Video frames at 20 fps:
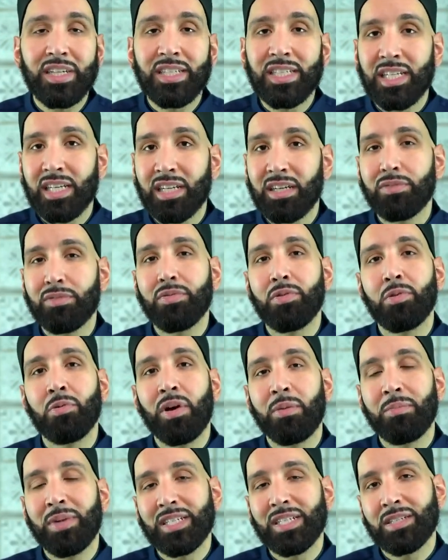us a gift through our
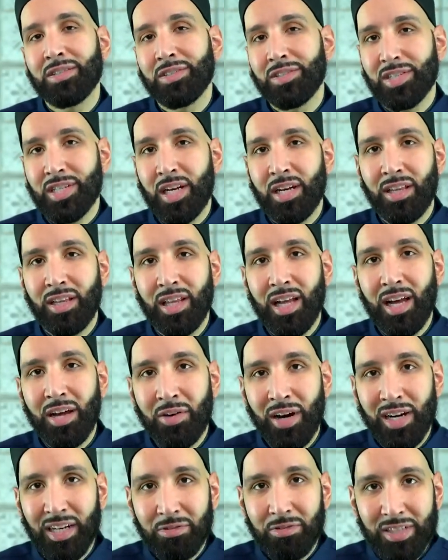Messenger sallallahu
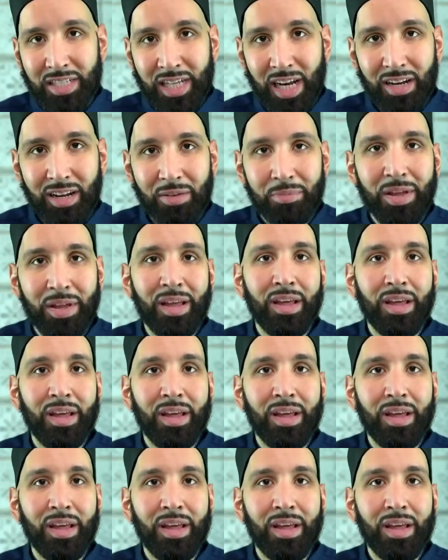alayhi wa sallam,